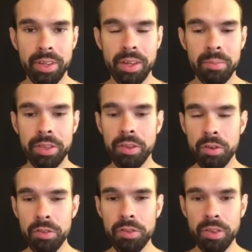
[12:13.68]
But
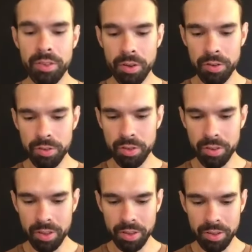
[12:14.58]
those
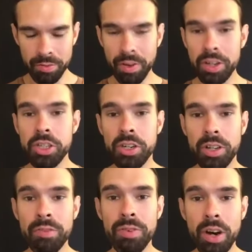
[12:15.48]

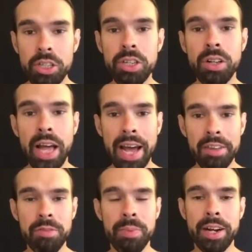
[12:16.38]
functional
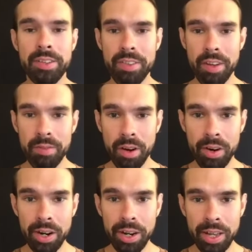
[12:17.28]
aspects of
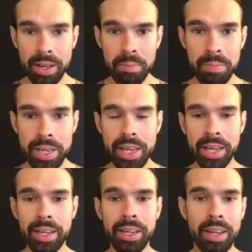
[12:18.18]
our
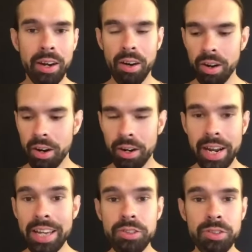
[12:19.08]
being are
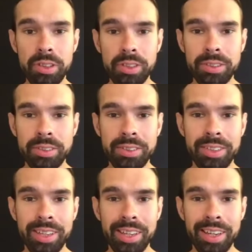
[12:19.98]
natural.
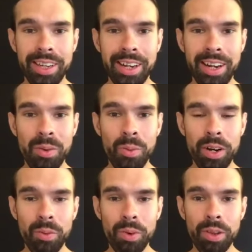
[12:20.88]

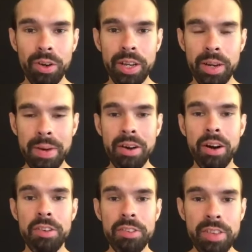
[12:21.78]
We're learning about
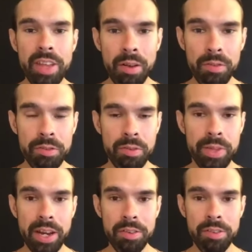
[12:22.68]
ourselves from
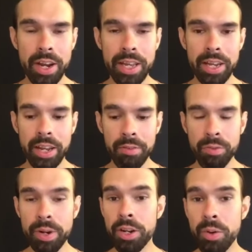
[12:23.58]
the outside in. If
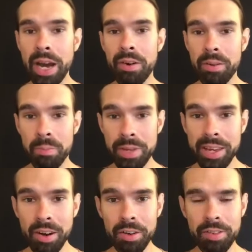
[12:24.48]
we knew how to be
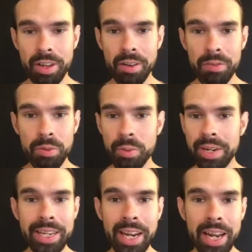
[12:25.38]
ourselves, we wouldn't
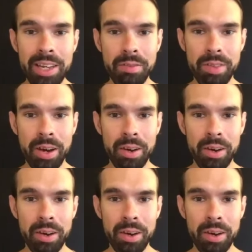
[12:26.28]
need any of that.